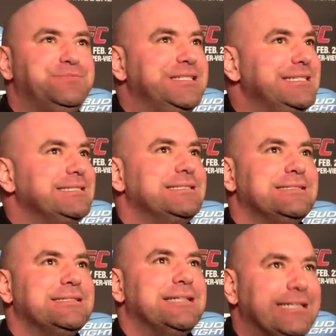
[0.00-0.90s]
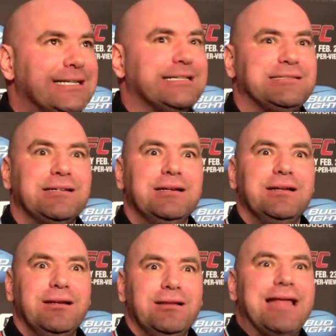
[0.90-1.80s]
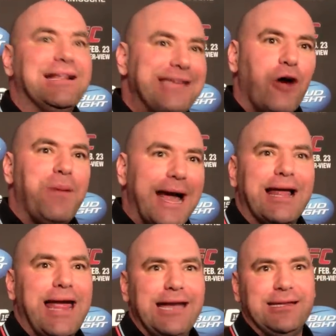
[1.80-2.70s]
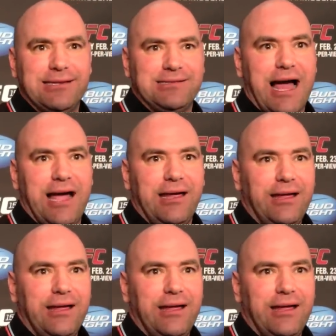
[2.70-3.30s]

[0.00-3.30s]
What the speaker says: beat his ass. That's how bad I hated this guy.